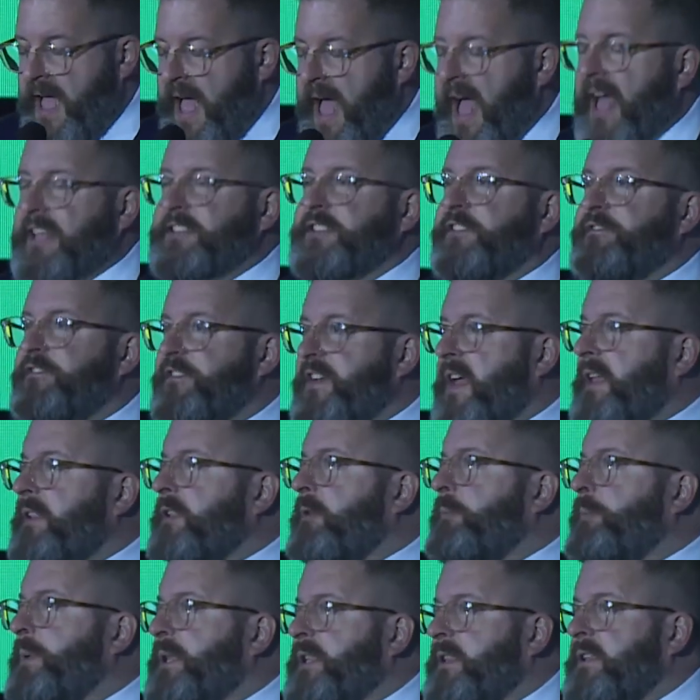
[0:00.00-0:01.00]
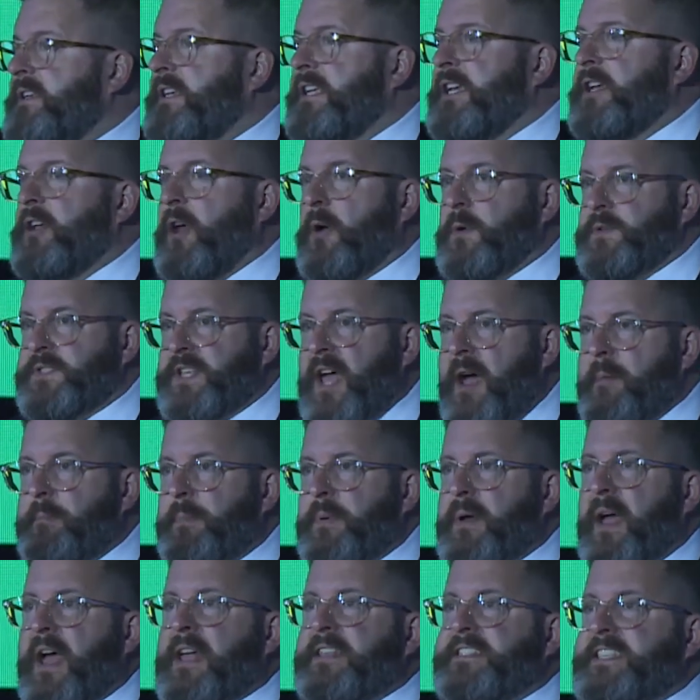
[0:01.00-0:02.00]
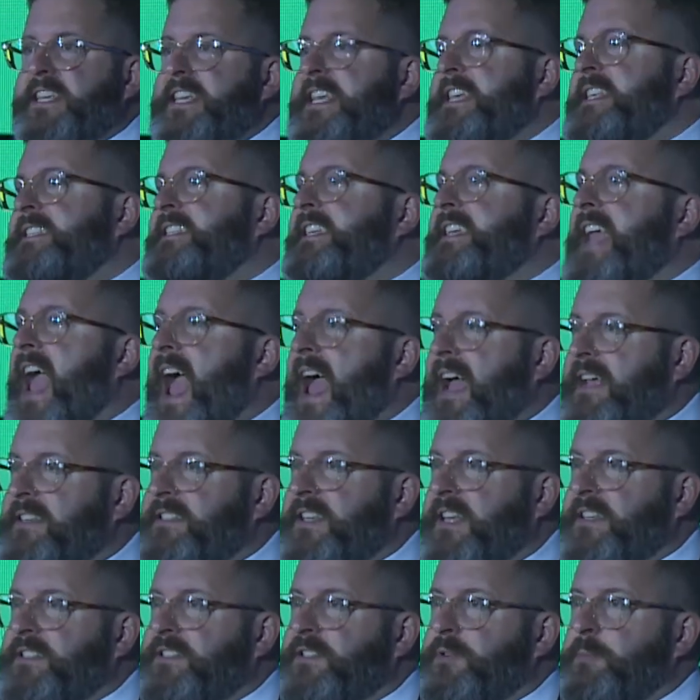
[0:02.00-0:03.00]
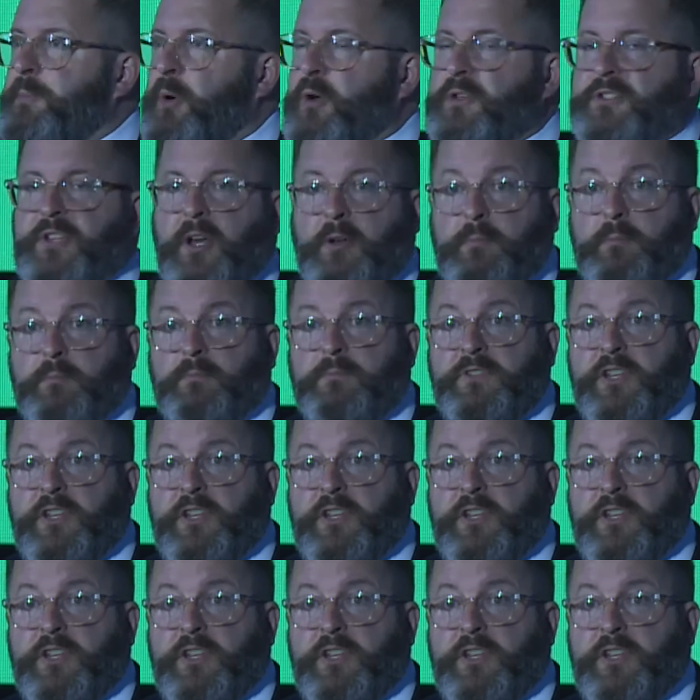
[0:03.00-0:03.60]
As availability goes up, as easy access to books on